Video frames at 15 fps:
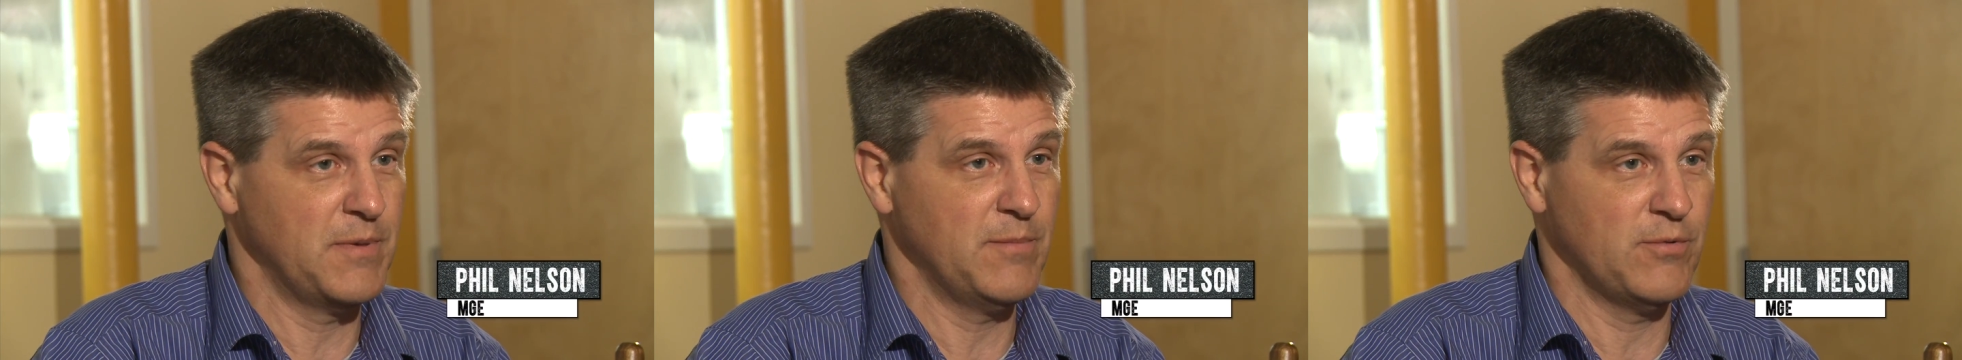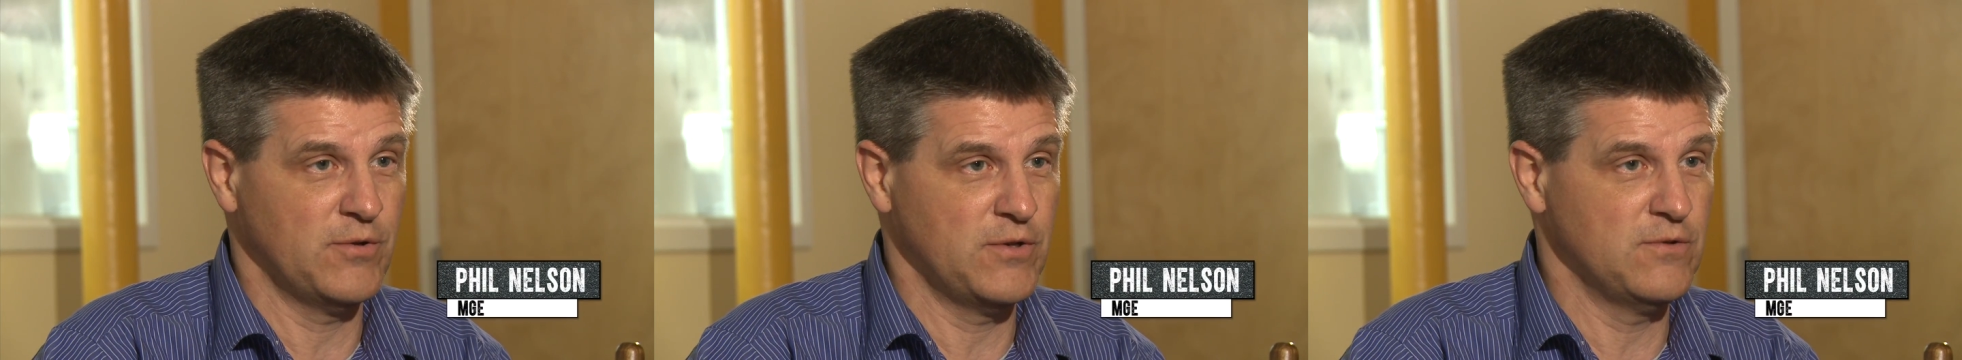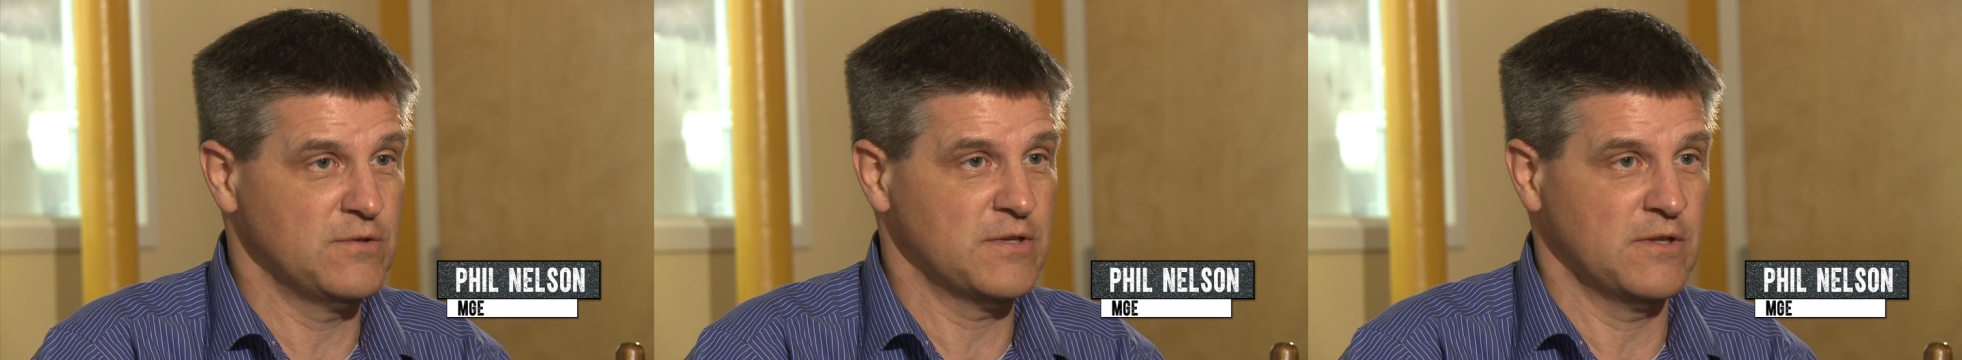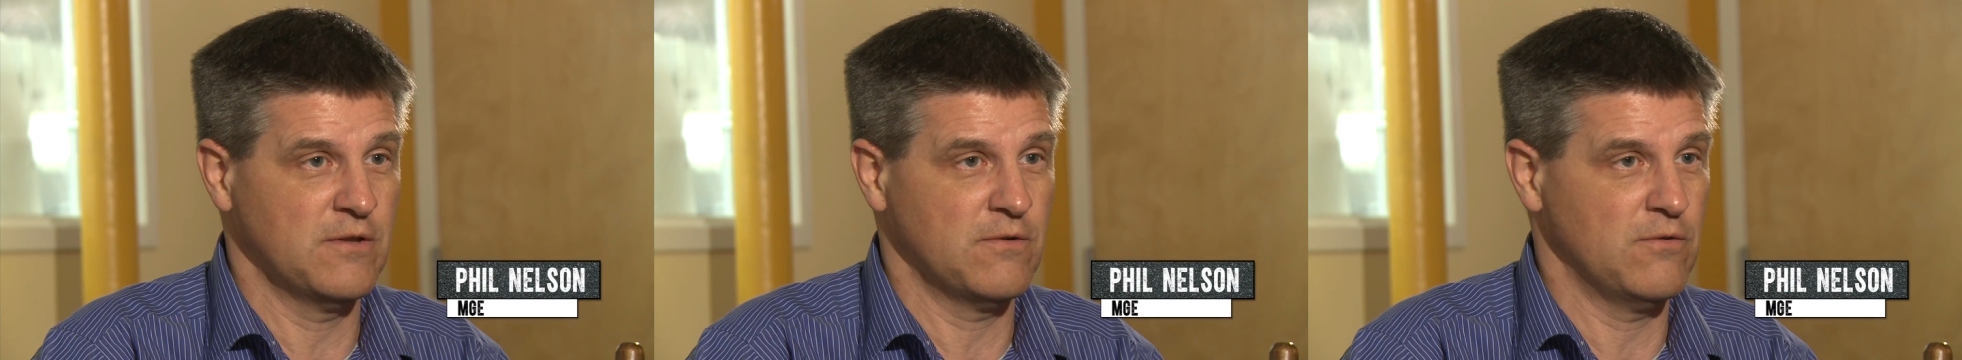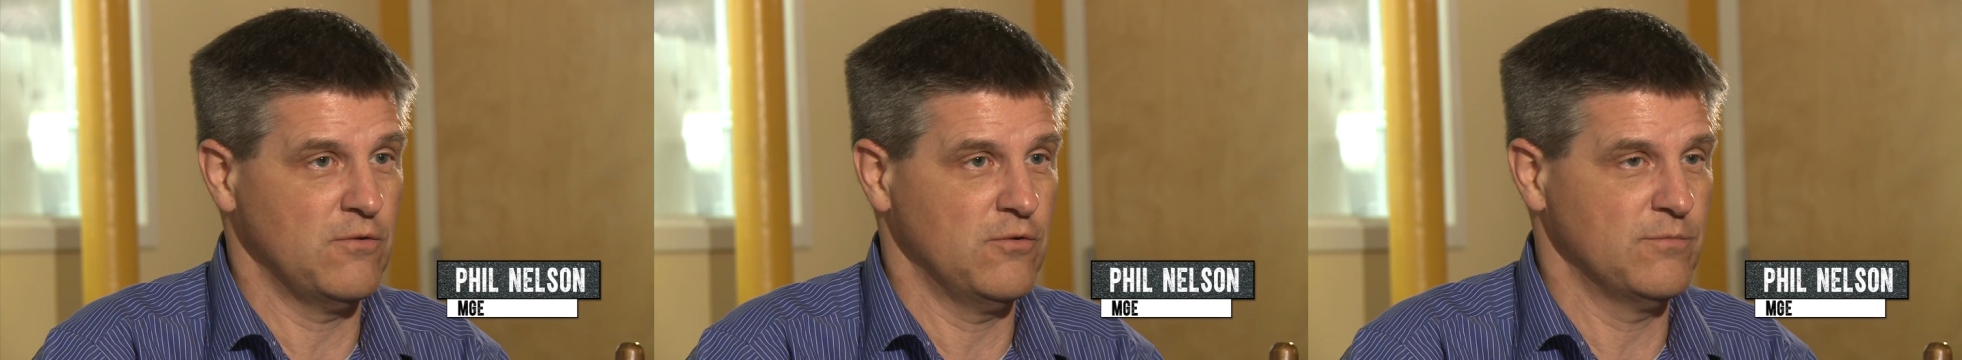people use in
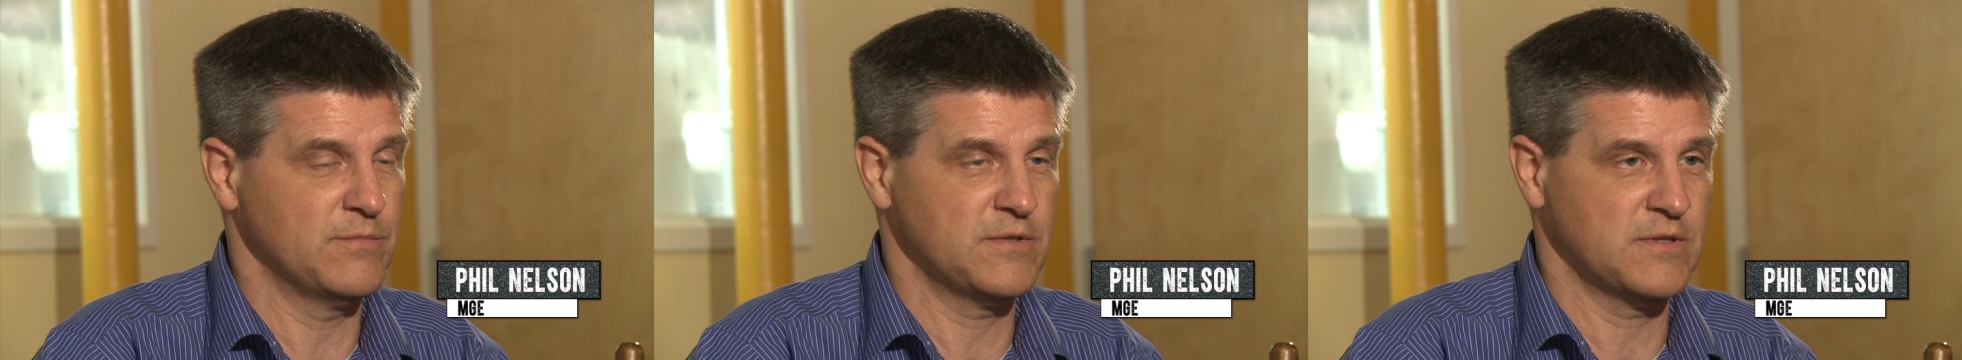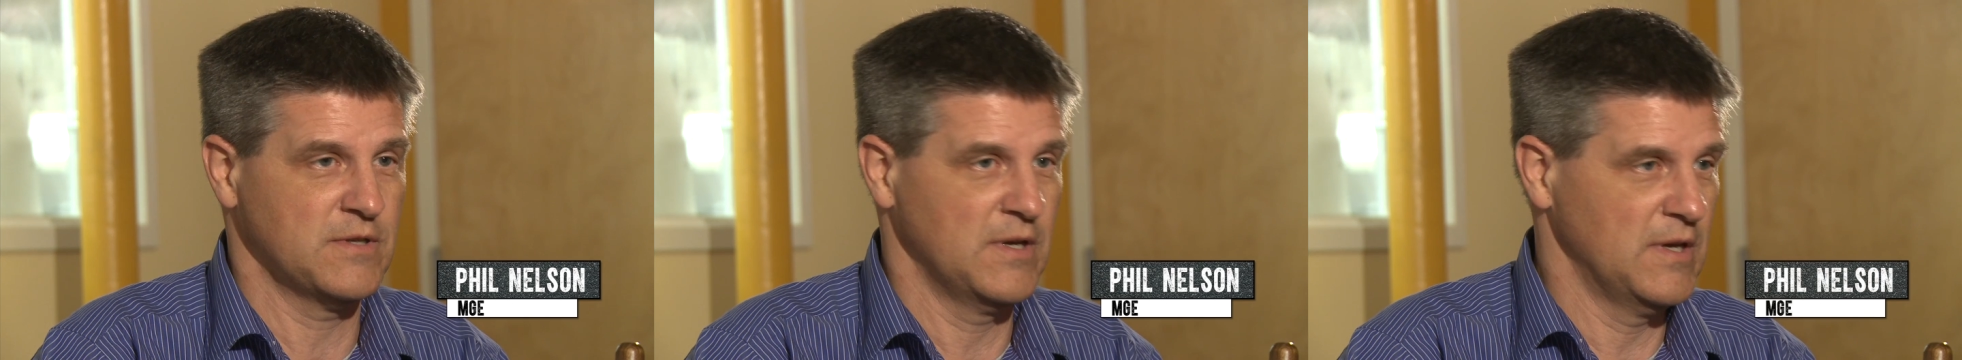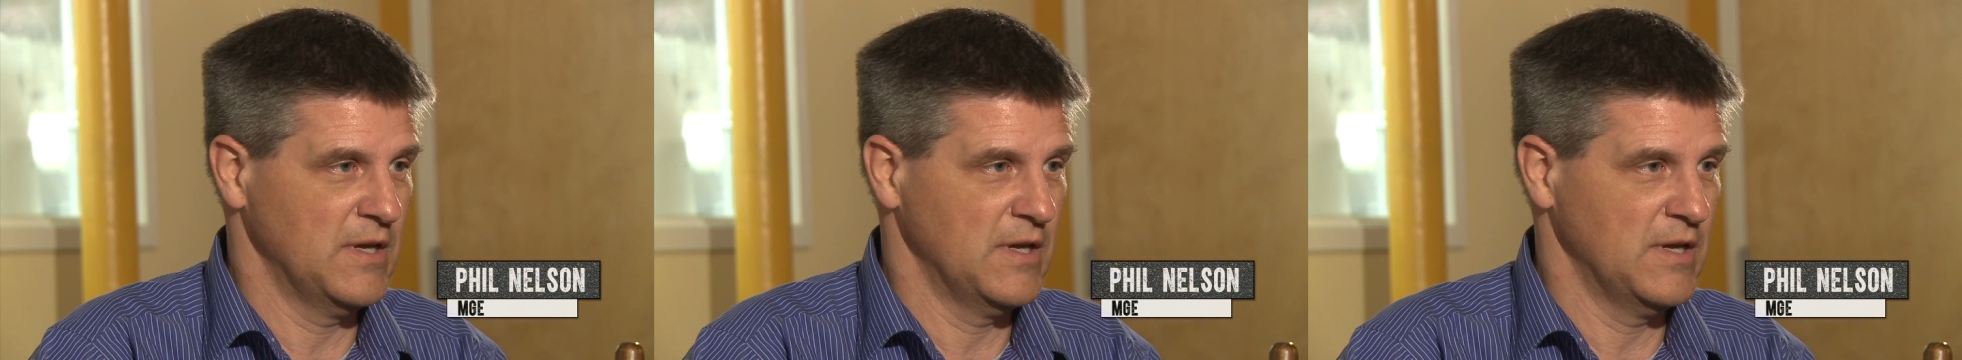their homes